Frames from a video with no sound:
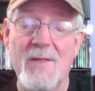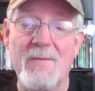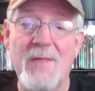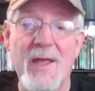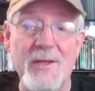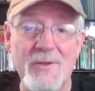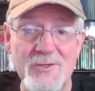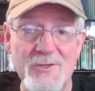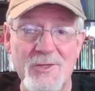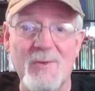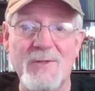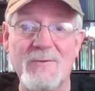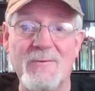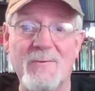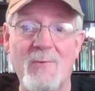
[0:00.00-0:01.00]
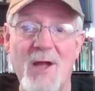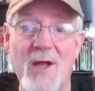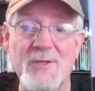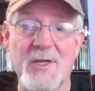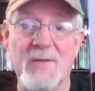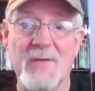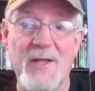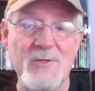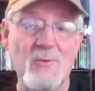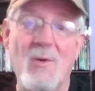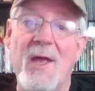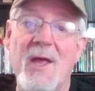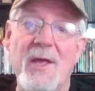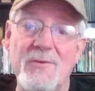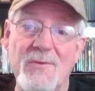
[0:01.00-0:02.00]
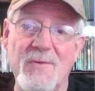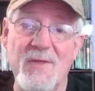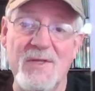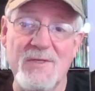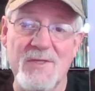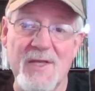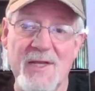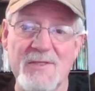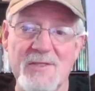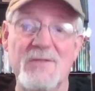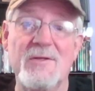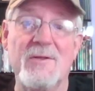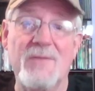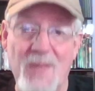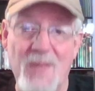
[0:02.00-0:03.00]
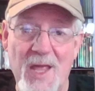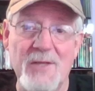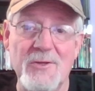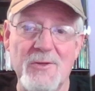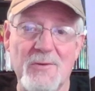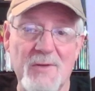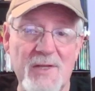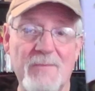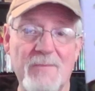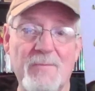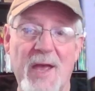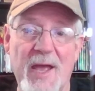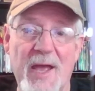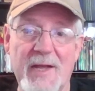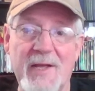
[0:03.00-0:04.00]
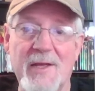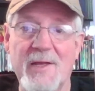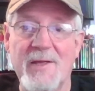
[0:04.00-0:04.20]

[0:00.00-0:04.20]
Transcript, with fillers: Thank you so much for watching. That's why I do these things, to thank you and give back.